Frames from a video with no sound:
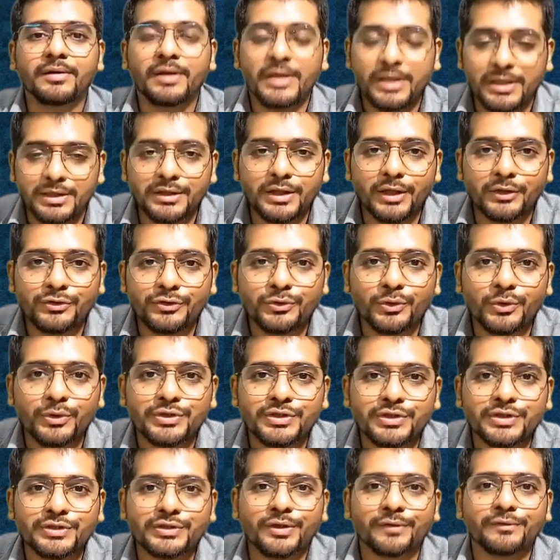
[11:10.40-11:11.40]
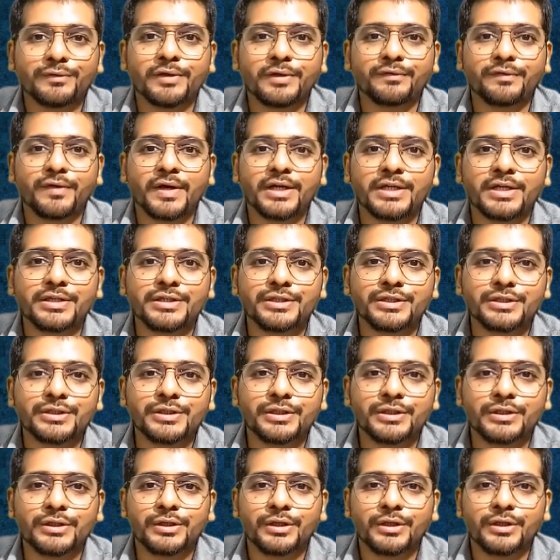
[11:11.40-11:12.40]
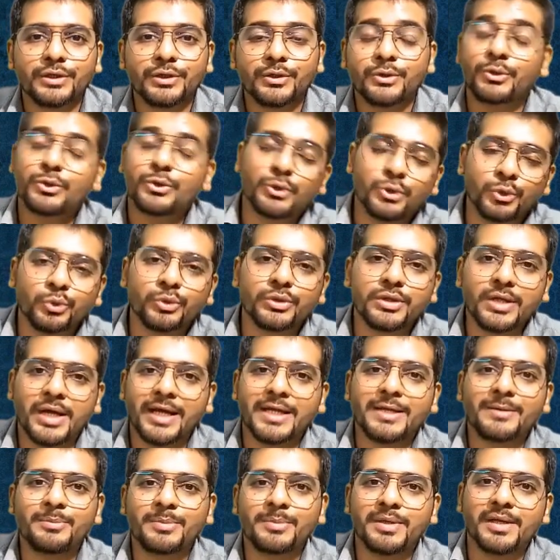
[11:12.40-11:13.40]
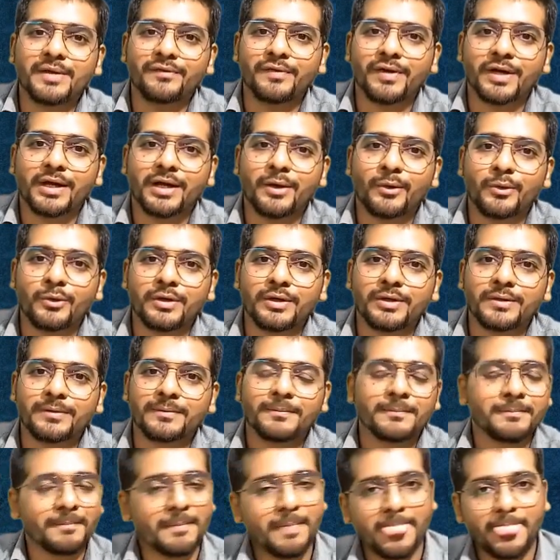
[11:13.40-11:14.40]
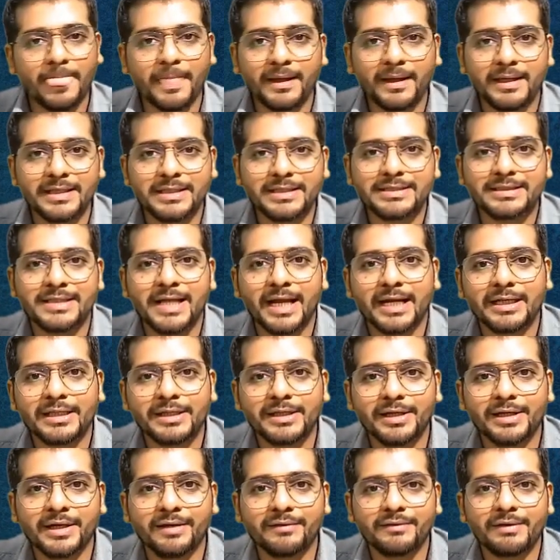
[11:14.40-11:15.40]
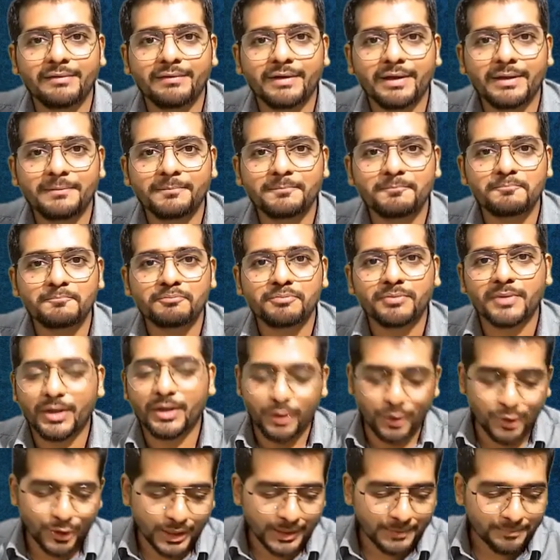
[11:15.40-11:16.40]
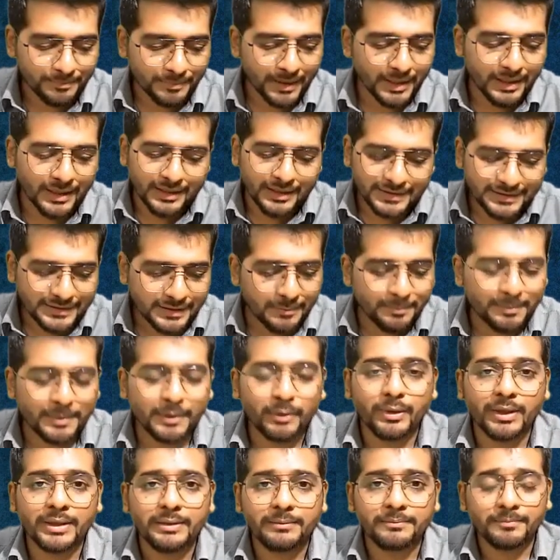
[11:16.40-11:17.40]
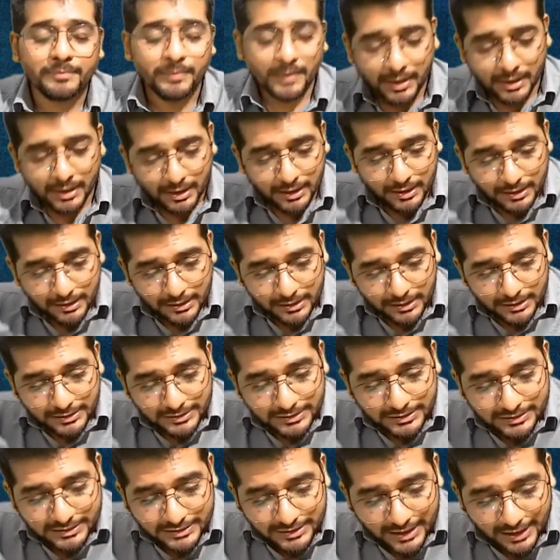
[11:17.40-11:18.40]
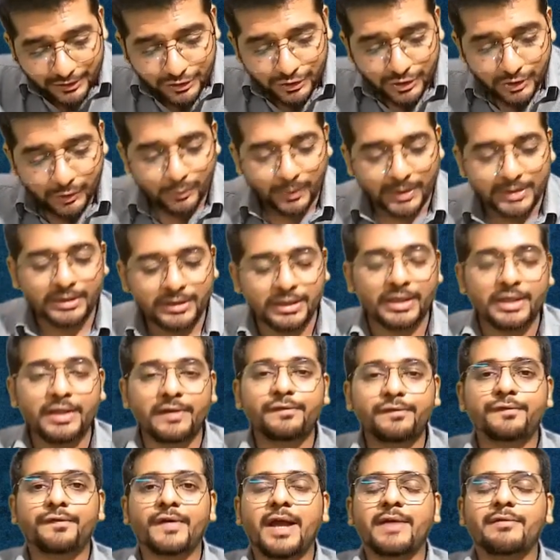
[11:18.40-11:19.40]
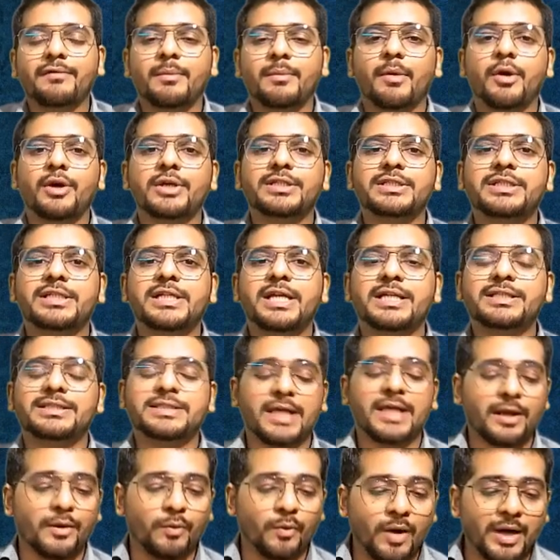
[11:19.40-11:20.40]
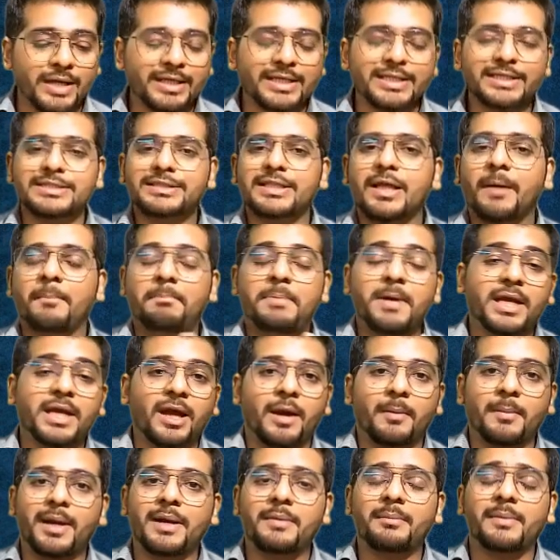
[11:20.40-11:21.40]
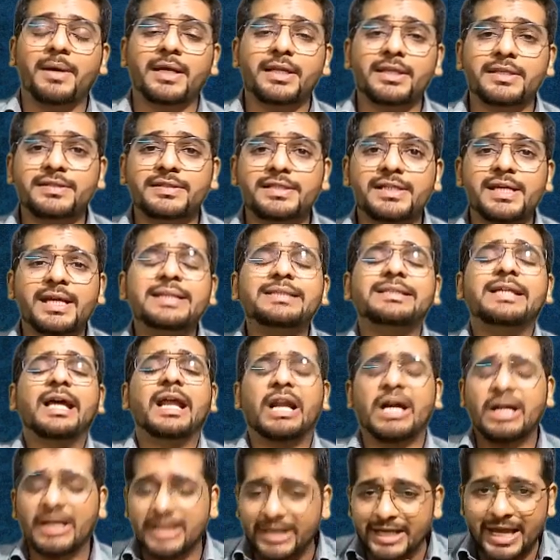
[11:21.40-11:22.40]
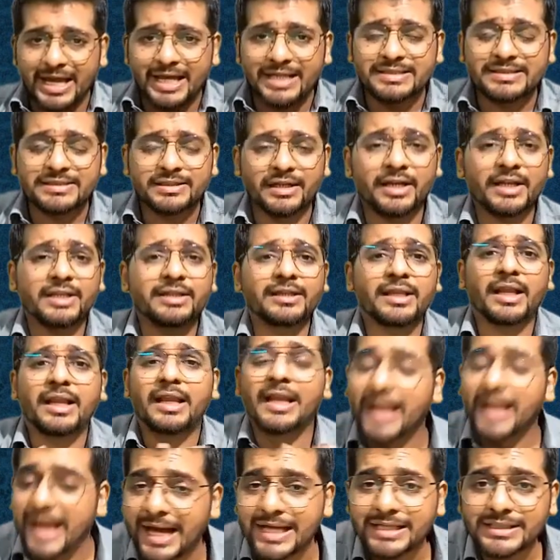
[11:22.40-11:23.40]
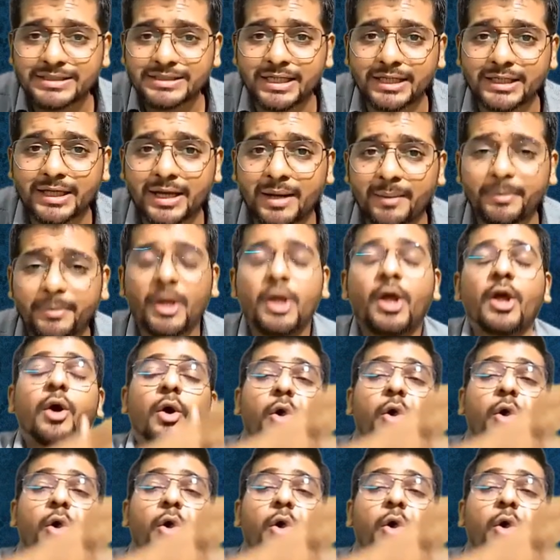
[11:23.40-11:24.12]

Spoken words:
in the sources of the funds to the IPF. Is that clear, everyone? Okay, simple one. Section 135 about CSR. What is the big amendment in CSR? Again, sir, in the last attempt,